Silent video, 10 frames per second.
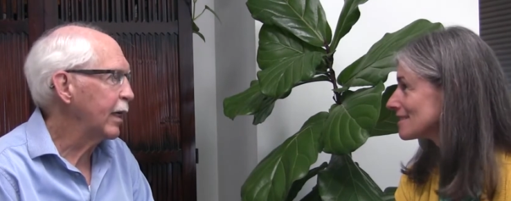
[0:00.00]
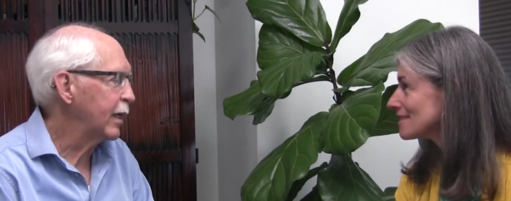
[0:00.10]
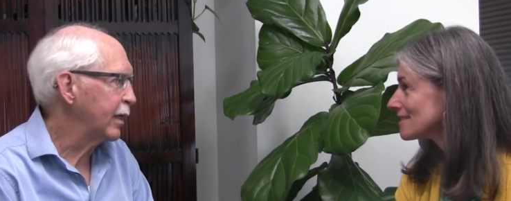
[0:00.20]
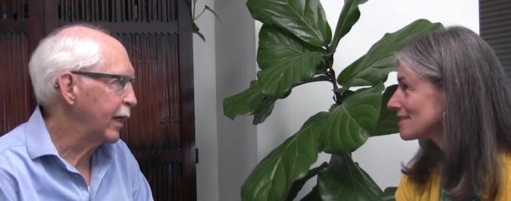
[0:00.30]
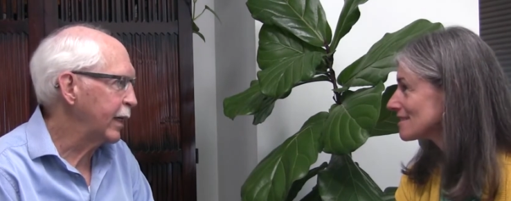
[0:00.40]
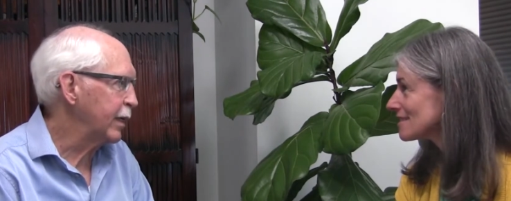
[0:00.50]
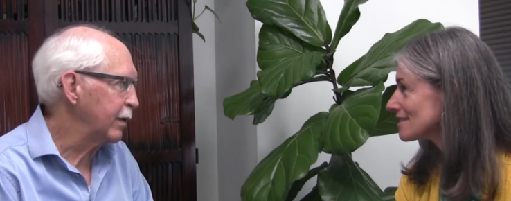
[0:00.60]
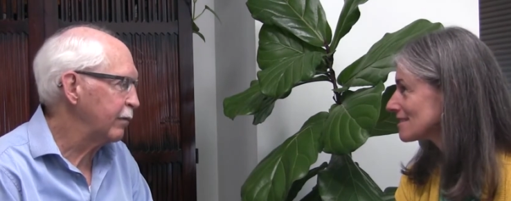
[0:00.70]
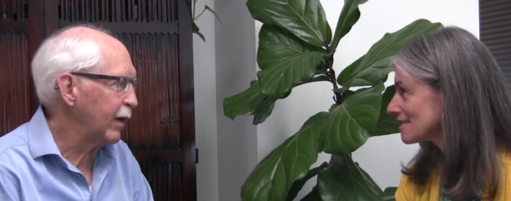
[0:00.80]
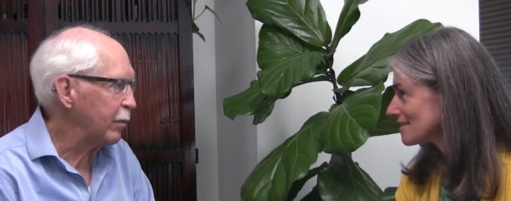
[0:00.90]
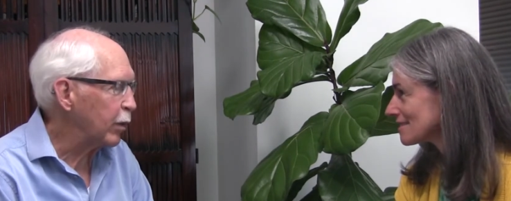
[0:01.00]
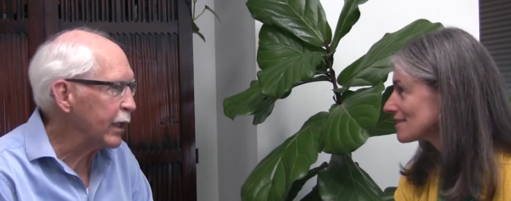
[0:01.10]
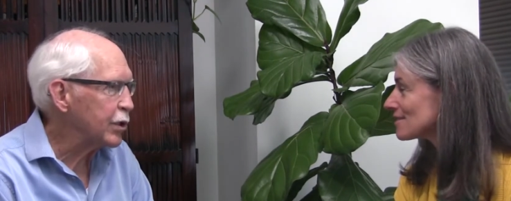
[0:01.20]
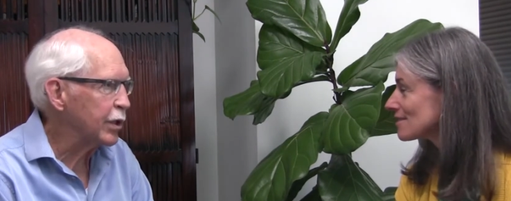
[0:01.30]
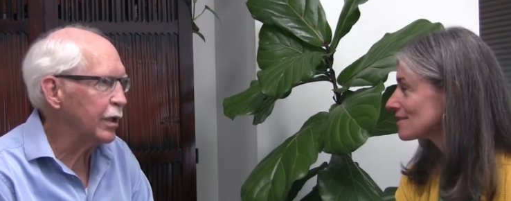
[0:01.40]
Speaker 1: and
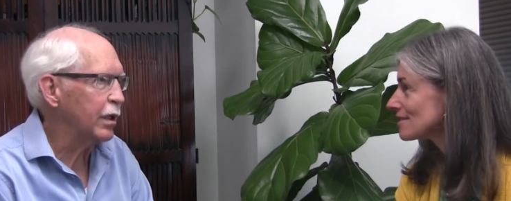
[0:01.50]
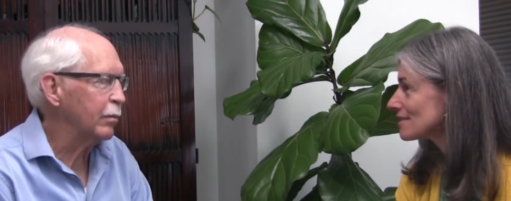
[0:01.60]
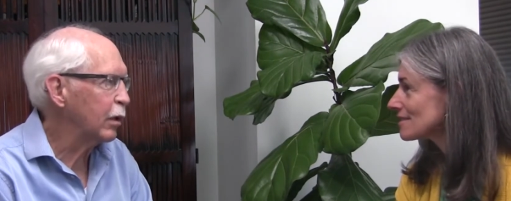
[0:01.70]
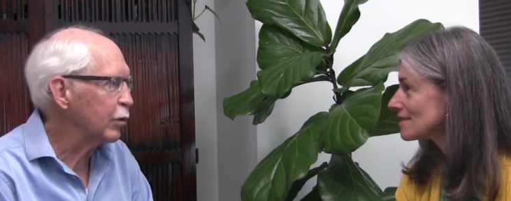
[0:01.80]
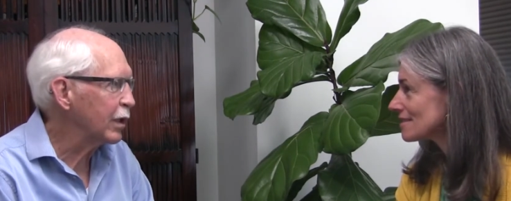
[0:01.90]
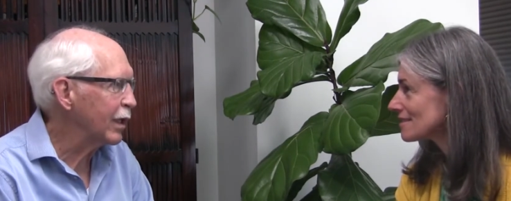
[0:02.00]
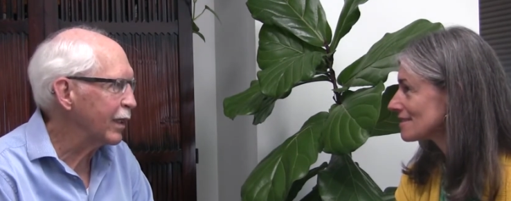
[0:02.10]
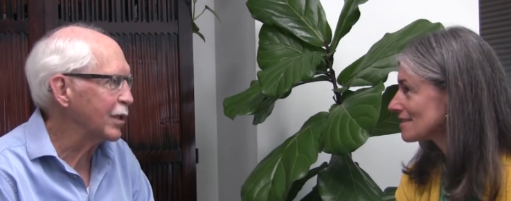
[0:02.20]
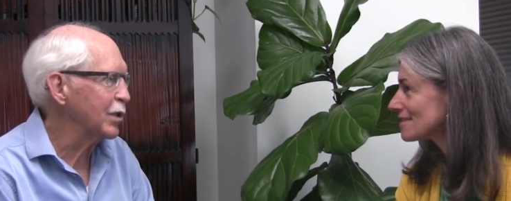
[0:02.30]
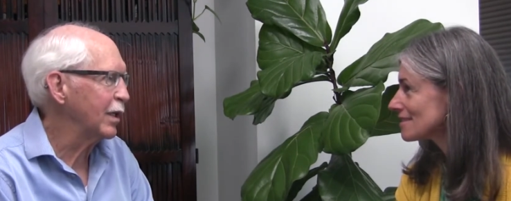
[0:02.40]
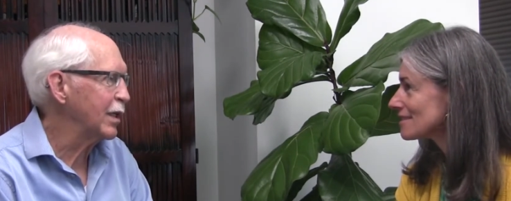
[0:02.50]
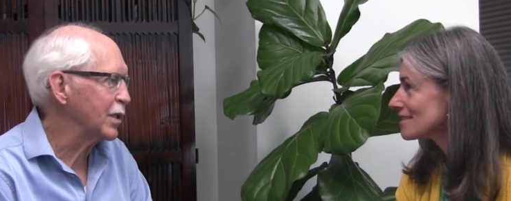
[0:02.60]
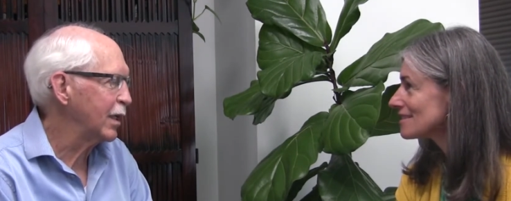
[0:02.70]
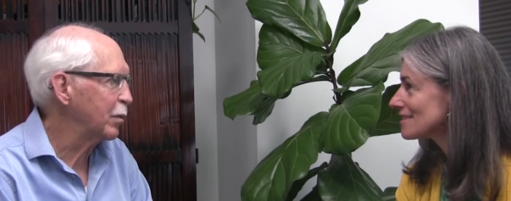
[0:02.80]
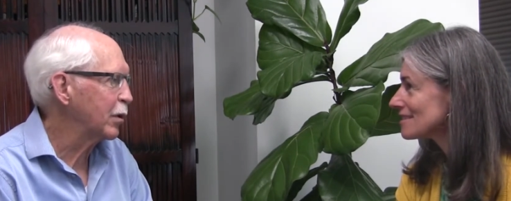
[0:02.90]
vibration and bone conduction as
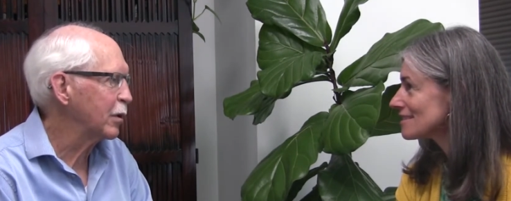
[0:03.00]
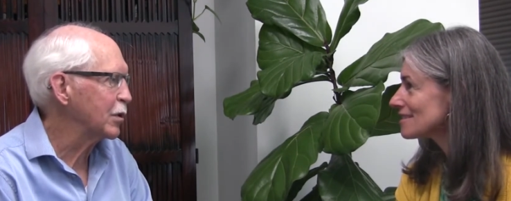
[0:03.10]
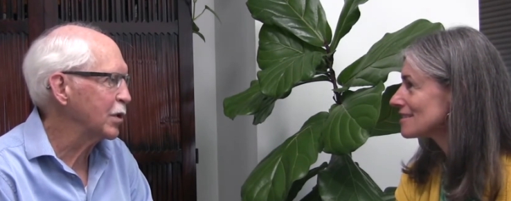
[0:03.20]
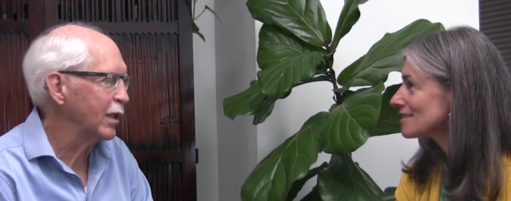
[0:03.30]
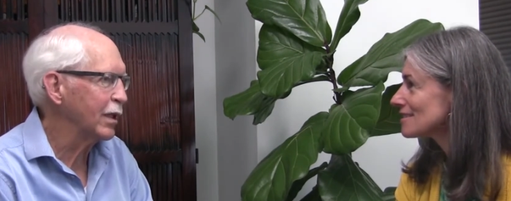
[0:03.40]
an approach to